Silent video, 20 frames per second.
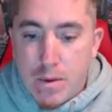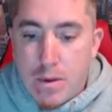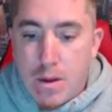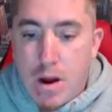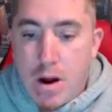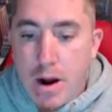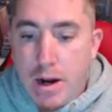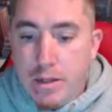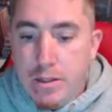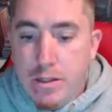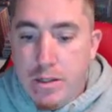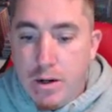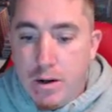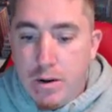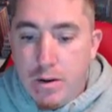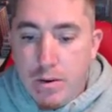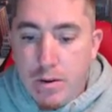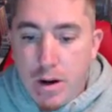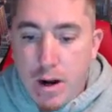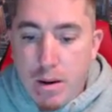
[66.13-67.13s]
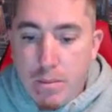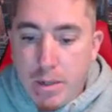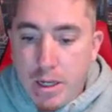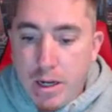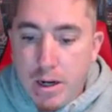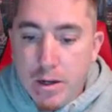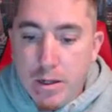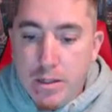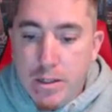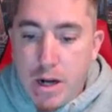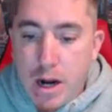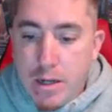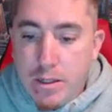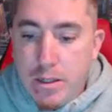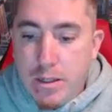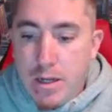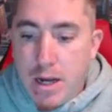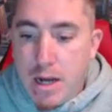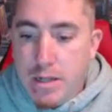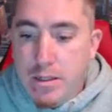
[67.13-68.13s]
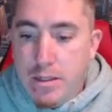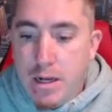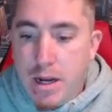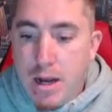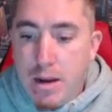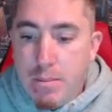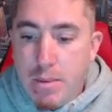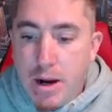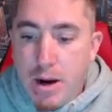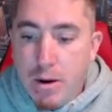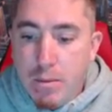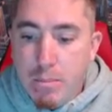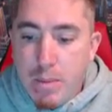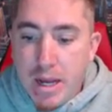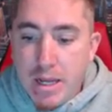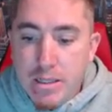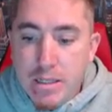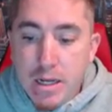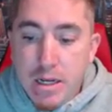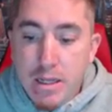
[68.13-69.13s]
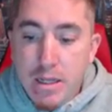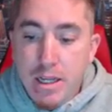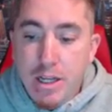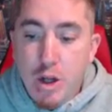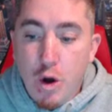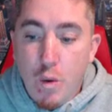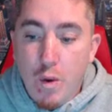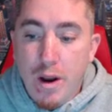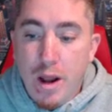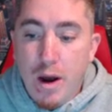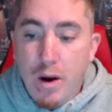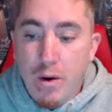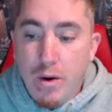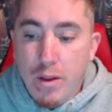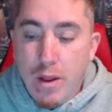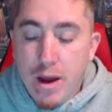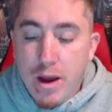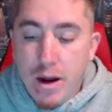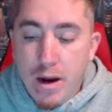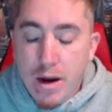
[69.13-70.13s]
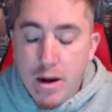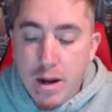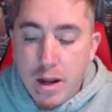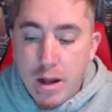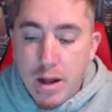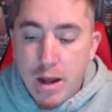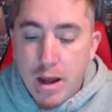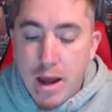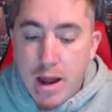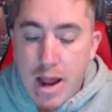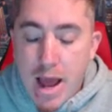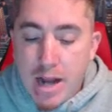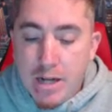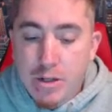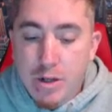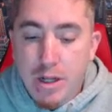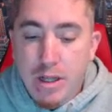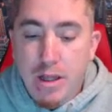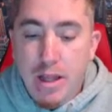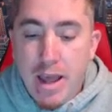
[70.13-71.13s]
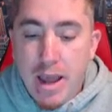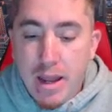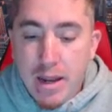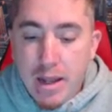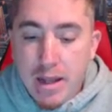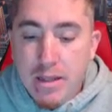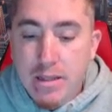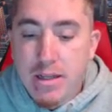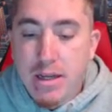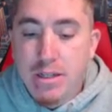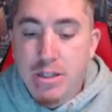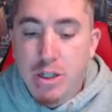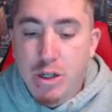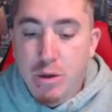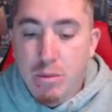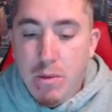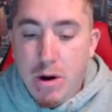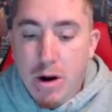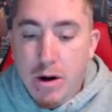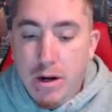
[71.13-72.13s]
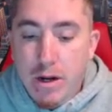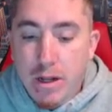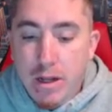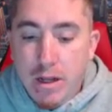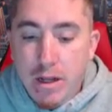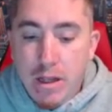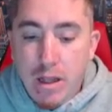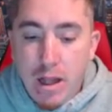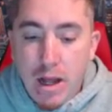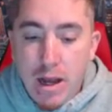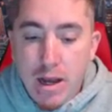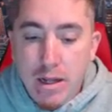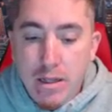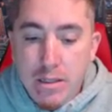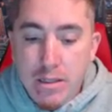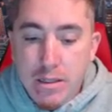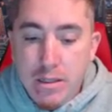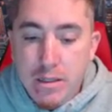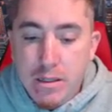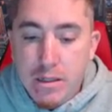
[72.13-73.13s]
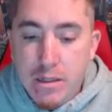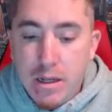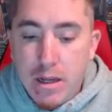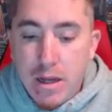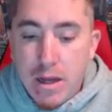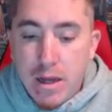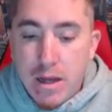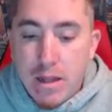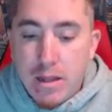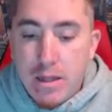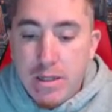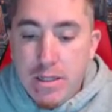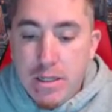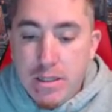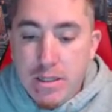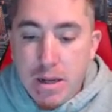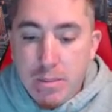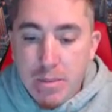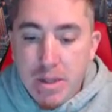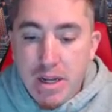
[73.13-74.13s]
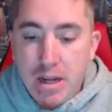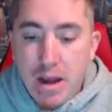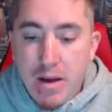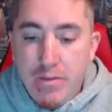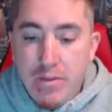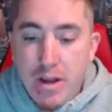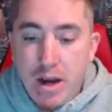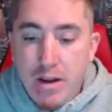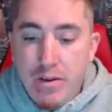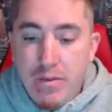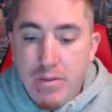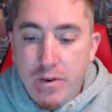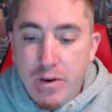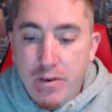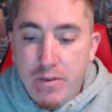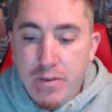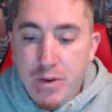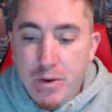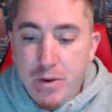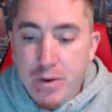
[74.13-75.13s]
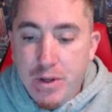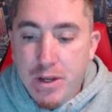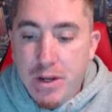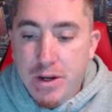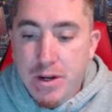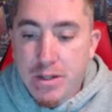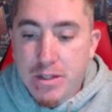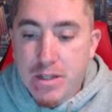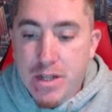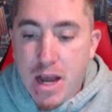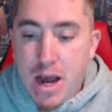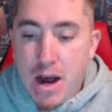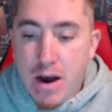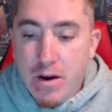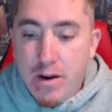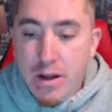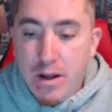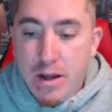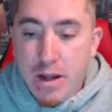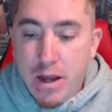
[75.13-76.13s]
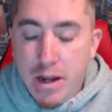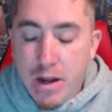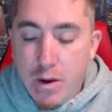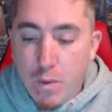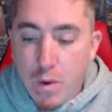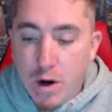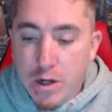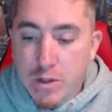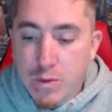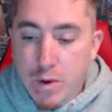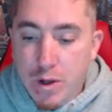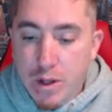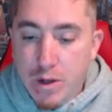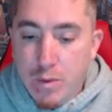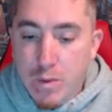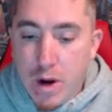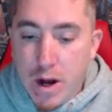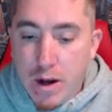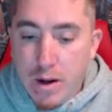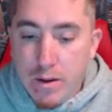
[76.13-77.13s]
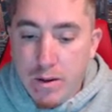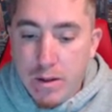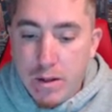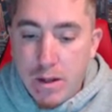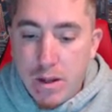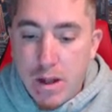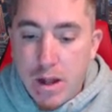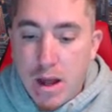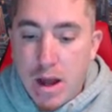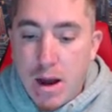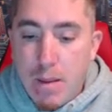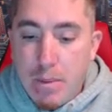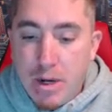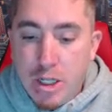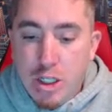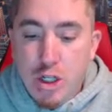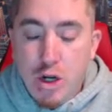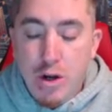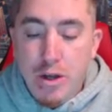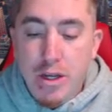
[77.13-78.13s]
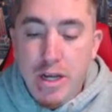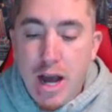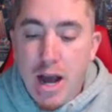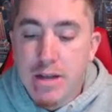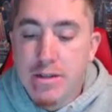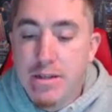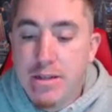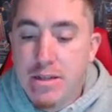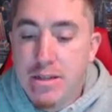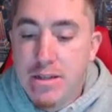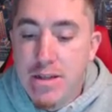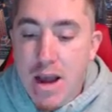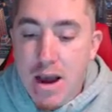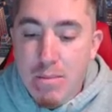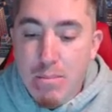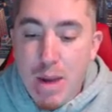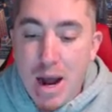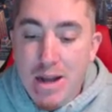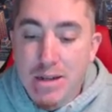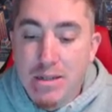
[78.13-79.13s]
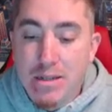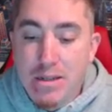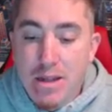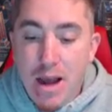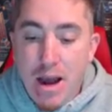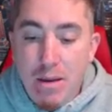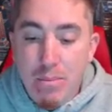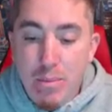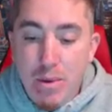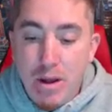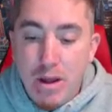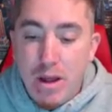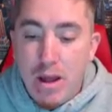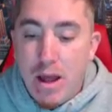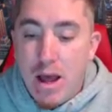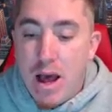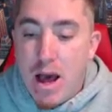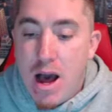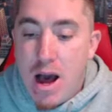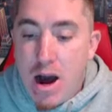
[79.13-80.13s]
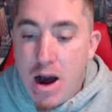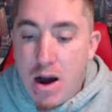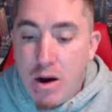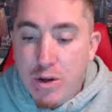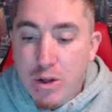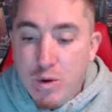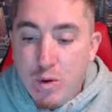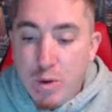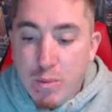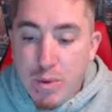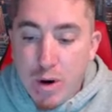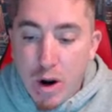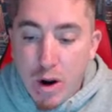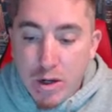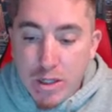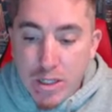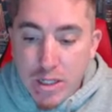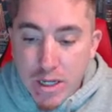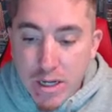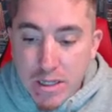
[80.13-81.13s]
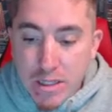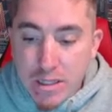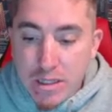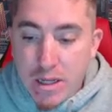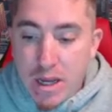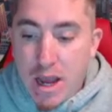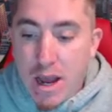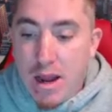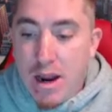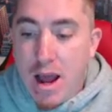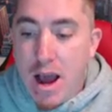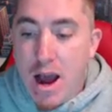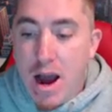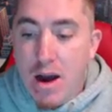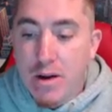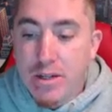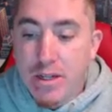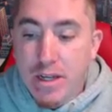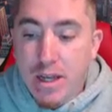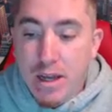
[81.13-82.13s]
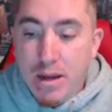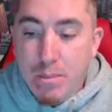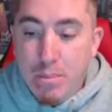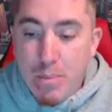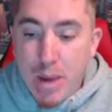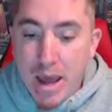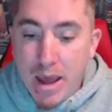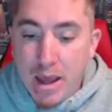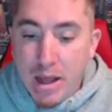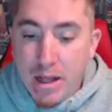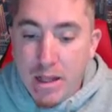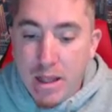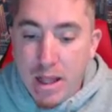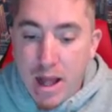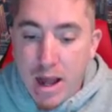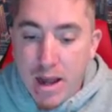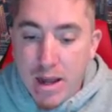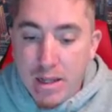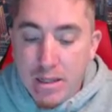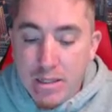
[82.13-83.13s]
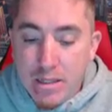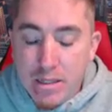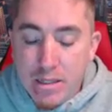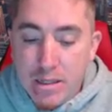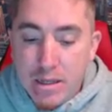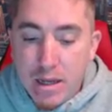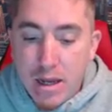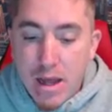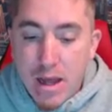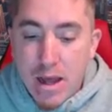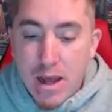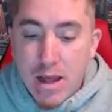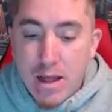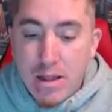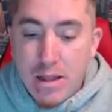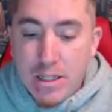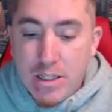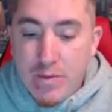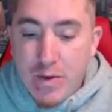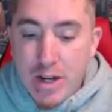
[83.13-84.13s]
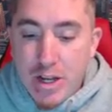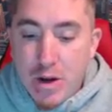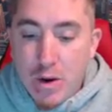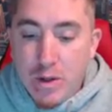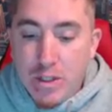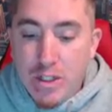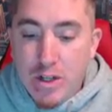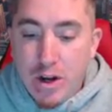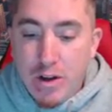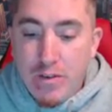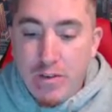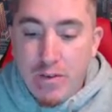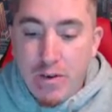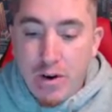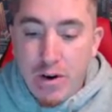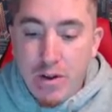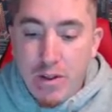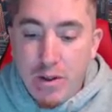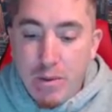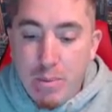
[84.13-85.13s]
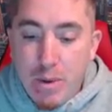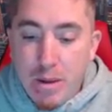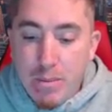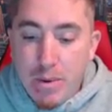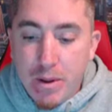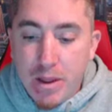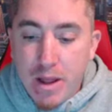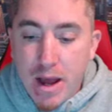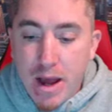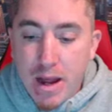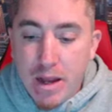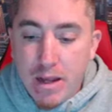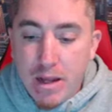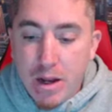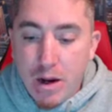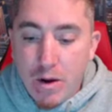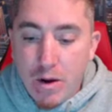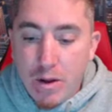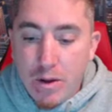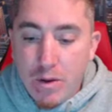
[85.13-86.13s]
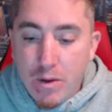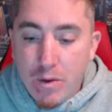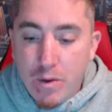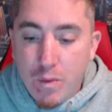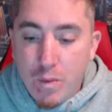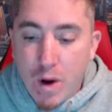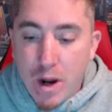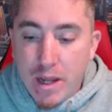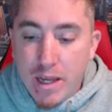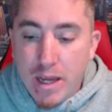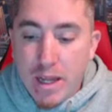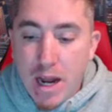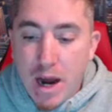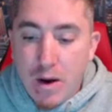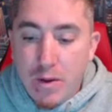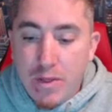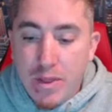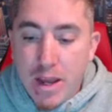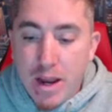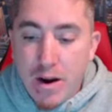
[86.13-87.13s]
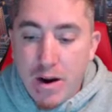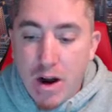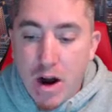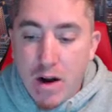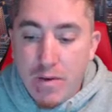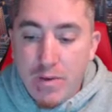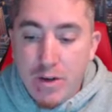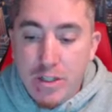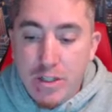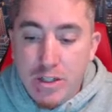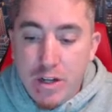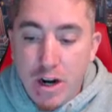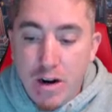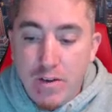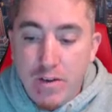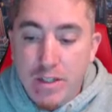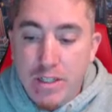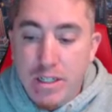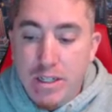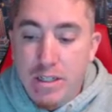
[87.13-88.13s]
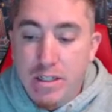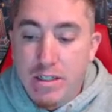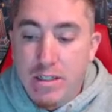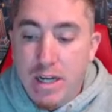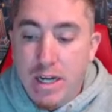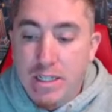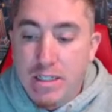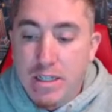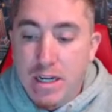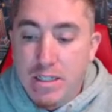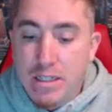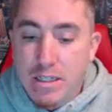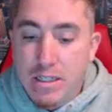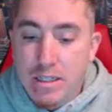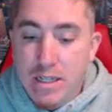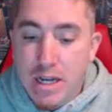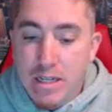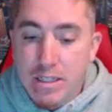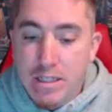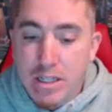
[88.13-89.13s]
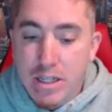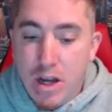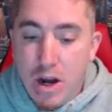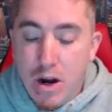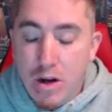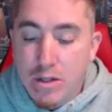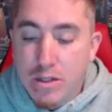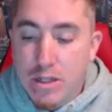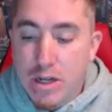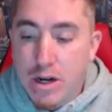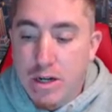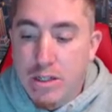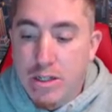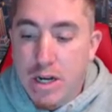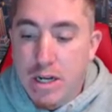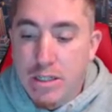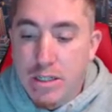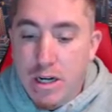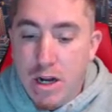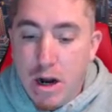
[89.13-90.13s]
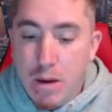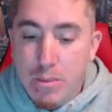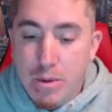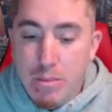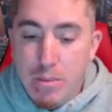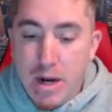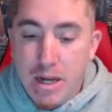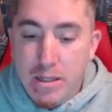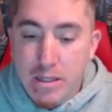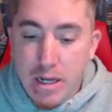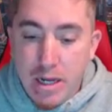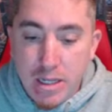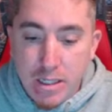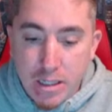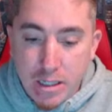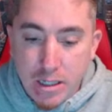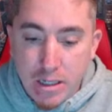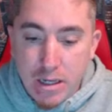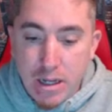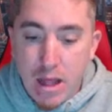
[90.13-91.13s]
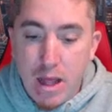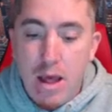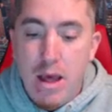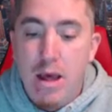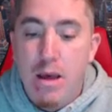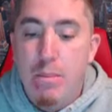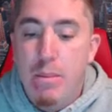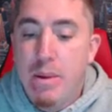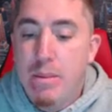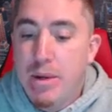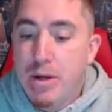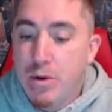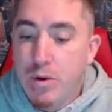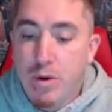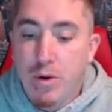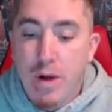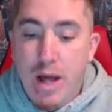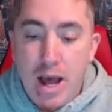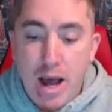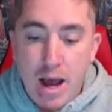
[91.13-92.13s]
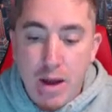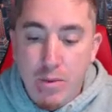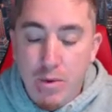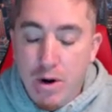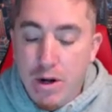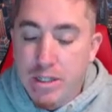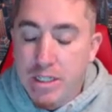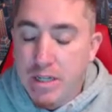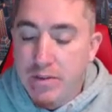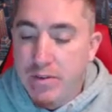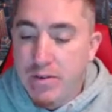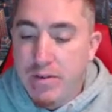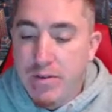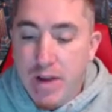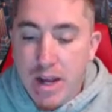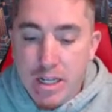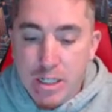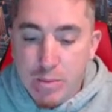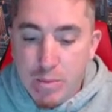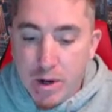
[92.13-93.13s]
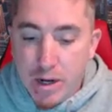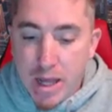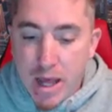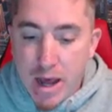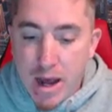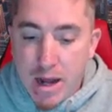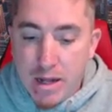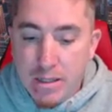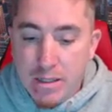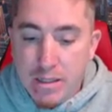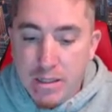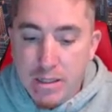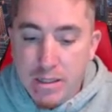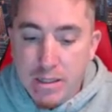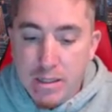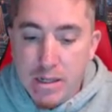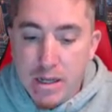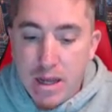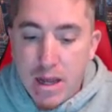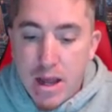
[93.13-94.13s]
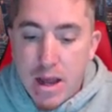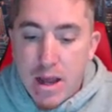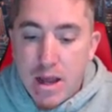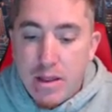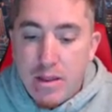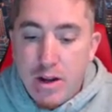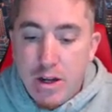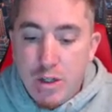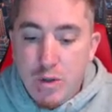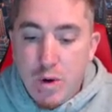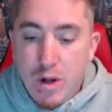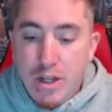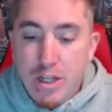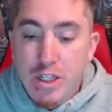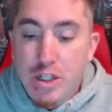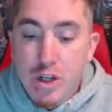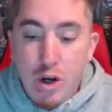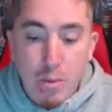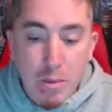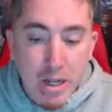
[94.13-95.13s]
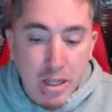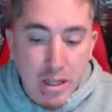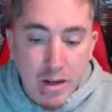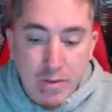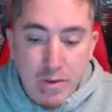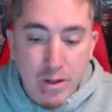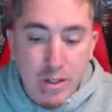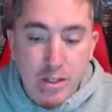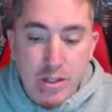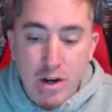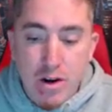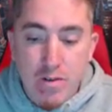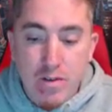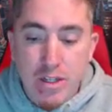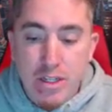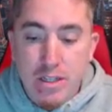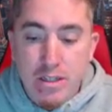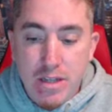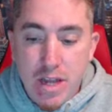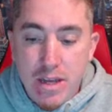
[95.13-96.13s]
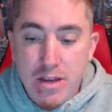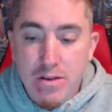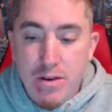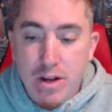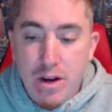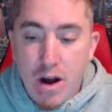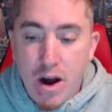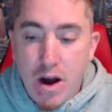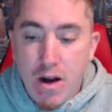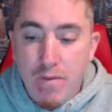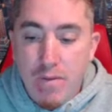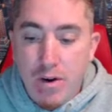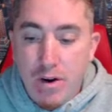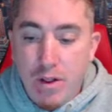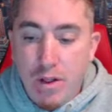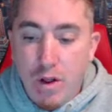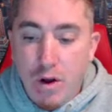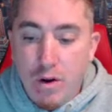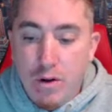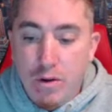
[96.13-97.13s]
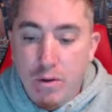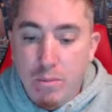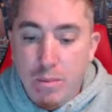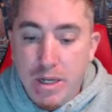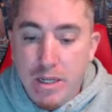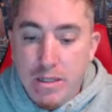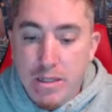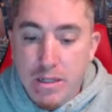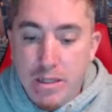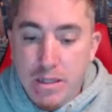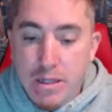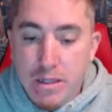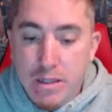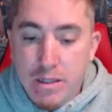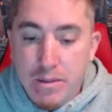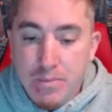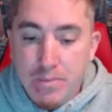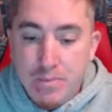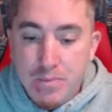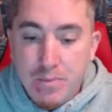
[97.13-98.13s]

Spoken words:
All right, so I'm here to talk to you guys today about basically going out there and actually landing digital marketing clients. This is something I've done for a few years now, and it works really well. I'm going to show you guys step by step how you approach this and how to get paying clients. This video is good for the people that, you want to get out there and offer services like such as SEO, search engine optimization, maybe Google AdWords, even Facebook ads. There's really so many different services that you can offer to local businesses.